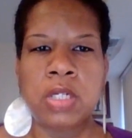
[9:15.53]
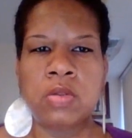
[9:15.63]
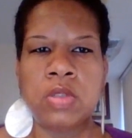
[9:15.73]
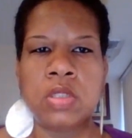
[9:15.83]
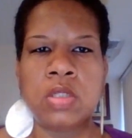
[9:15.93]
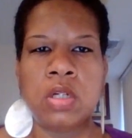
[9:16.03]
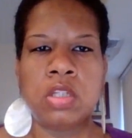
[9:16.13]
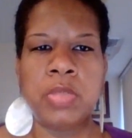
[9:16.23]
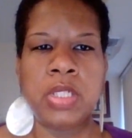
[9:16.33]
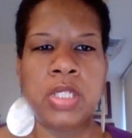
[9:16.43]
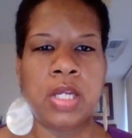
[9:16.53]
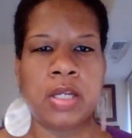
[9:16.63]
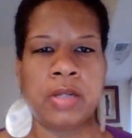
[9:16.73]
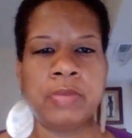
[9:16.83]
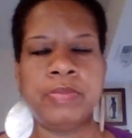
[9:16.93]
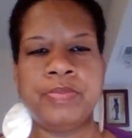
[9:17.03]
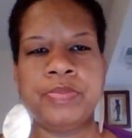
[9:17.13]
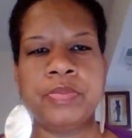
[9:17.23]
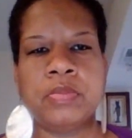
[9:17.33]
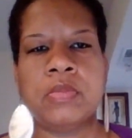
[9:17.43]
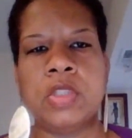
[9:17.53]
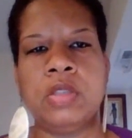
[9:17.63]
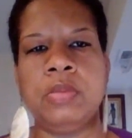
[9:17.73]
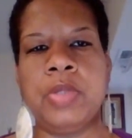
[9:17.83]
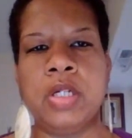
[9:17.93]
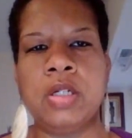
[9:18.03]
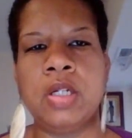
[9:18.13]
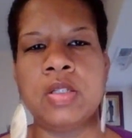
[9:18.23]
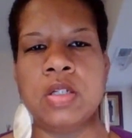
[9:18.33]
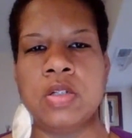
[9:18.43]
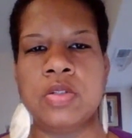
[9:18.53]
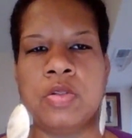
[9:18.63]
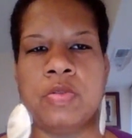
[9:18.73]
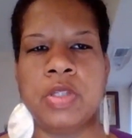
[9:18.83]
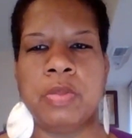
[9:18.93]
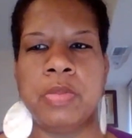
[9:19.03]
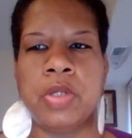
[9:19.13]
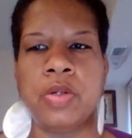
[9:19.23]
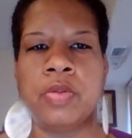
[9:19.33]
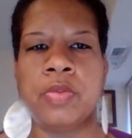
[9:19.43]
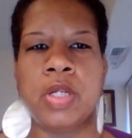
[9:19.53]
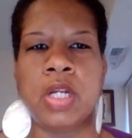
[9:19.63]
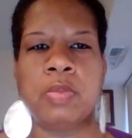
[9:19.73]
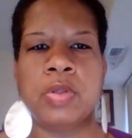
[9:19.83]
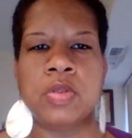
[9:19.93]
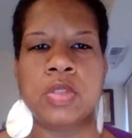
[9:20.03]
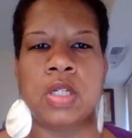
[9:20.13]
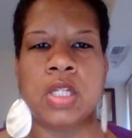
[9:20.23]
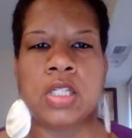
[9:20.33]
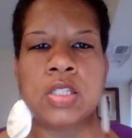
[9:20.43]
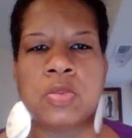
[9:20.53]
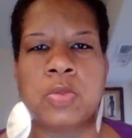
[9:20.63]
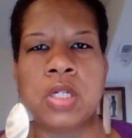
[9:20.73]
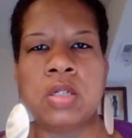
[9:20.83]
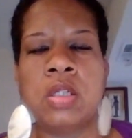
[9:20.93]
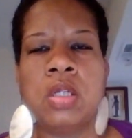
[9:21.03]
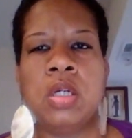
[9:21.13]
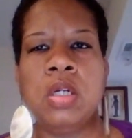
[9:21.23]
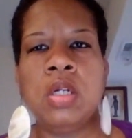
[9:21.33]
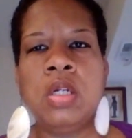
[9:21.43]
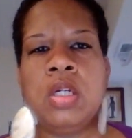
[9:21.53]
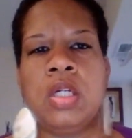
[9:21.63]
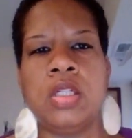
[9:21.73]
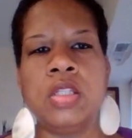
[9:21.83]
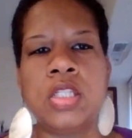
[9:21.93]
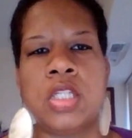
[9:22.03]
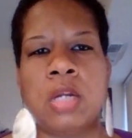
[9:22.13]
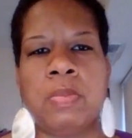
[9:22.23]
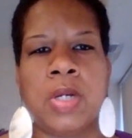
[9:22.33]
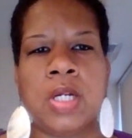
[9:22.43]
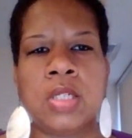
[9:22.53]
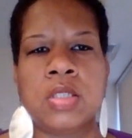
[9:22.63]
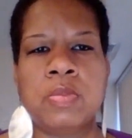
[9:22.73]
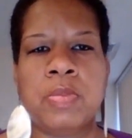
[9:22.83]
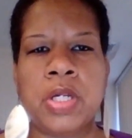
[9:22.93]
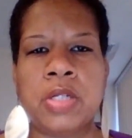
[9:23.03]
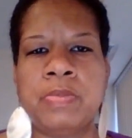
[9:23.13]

So I'm not going to start at the beginning, but I'll start sort of in the middle, and I'll post a link as well in the chat box.